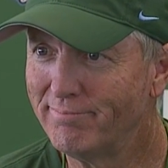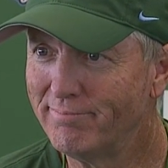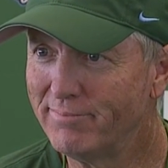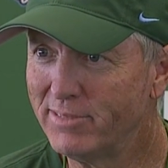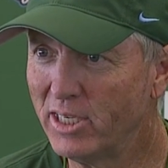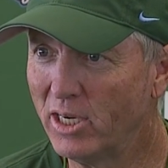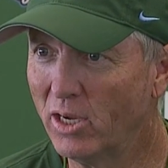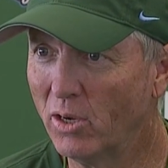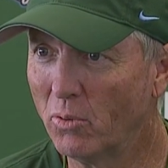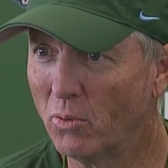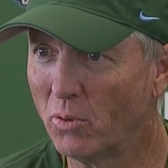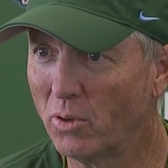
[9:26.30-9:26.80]

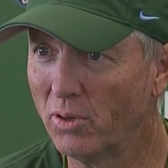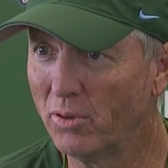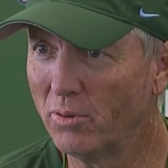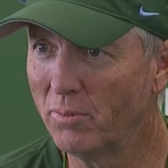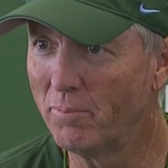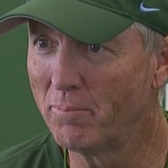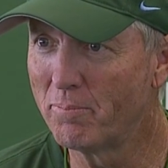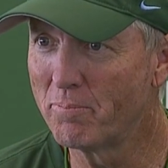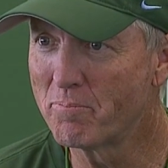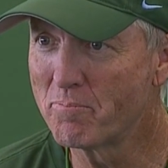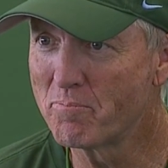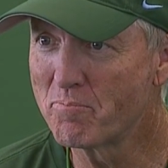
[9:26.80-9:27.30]
you know, we're. Can
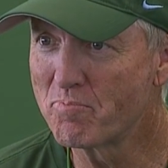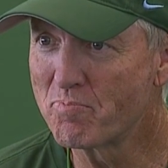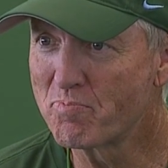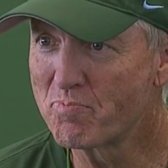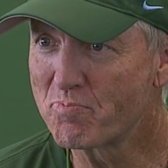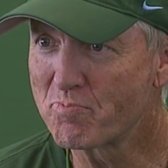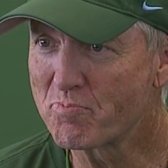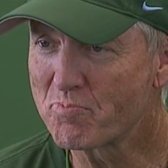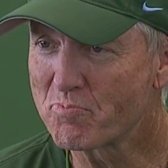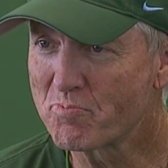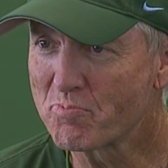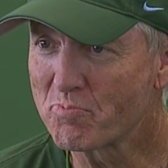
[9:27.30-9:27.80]

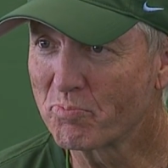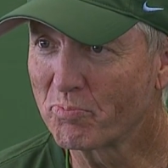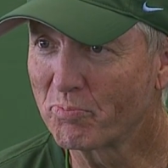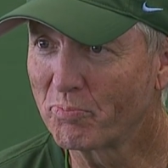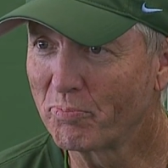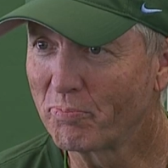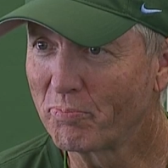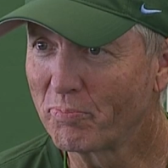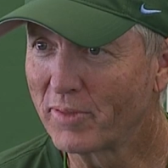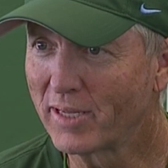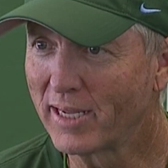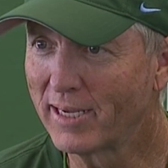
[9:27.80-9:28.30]
you
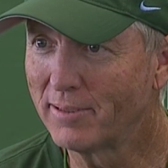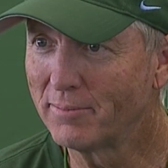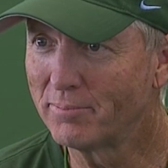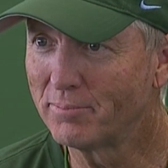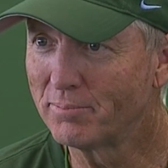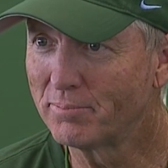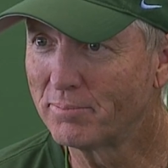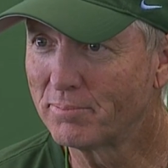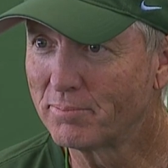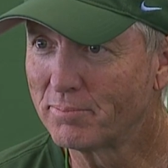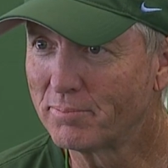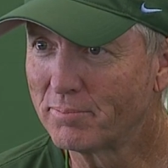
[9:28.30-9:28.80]
take any
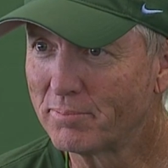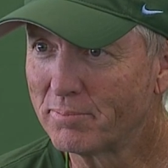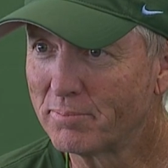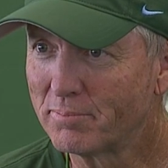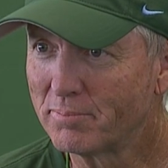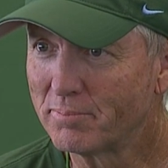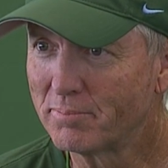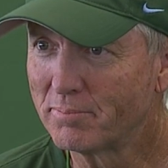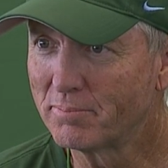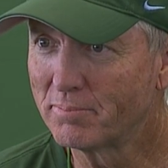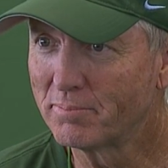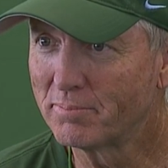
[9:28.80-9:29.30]
pride in how much
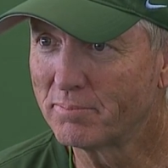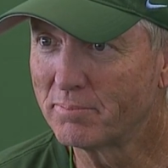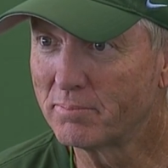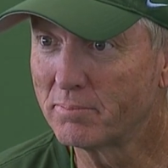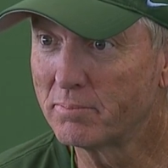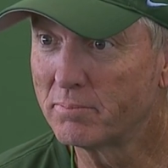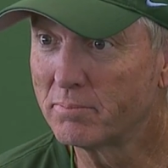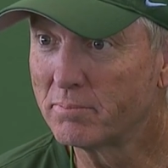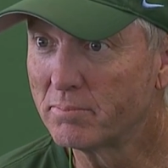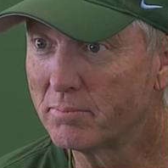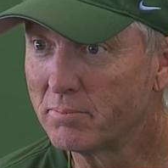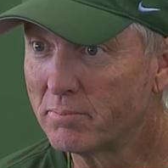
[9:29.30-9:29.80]
your success
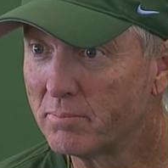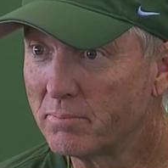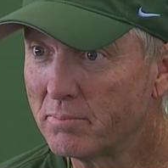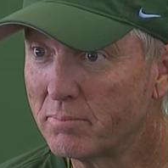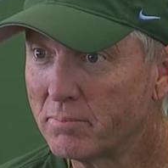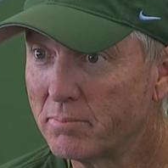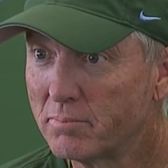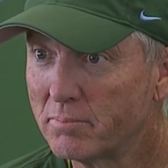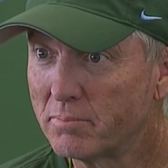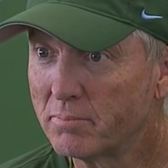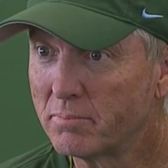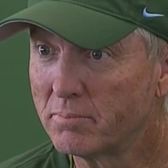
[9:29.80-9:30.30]
has to do
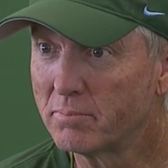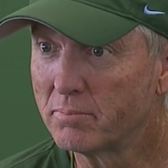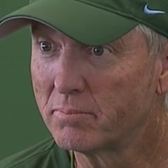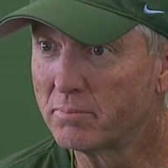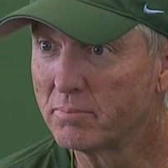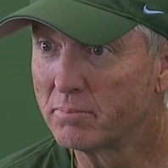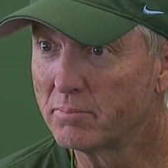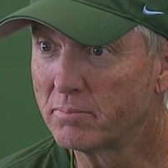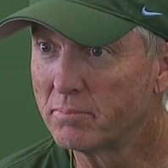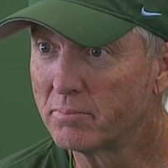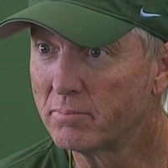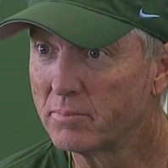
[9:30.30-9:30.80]
with him
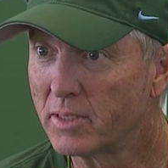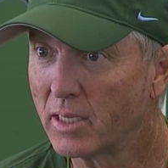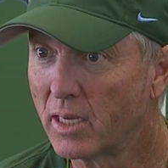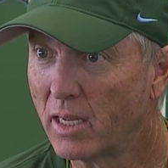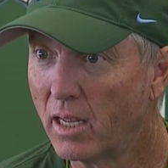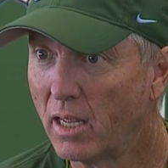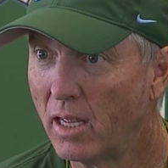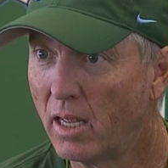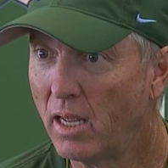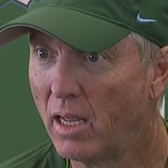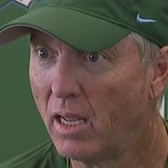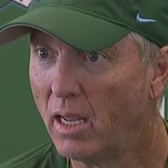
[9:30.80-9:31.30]
getting an
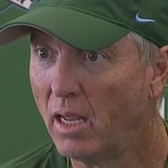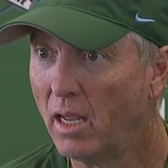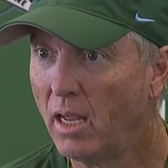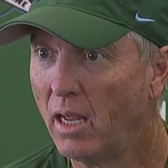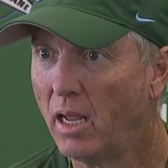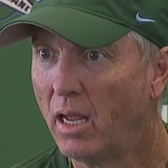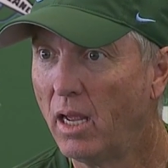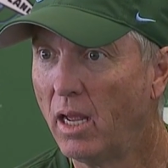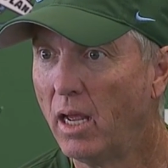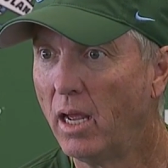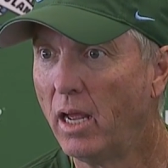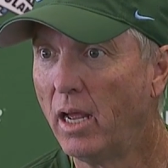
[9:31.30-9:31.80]
opportunity that
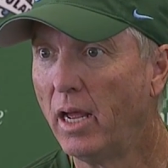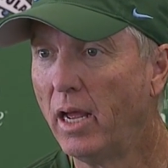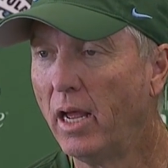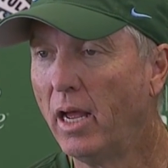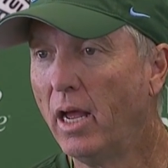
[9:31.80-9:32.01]
he wanted?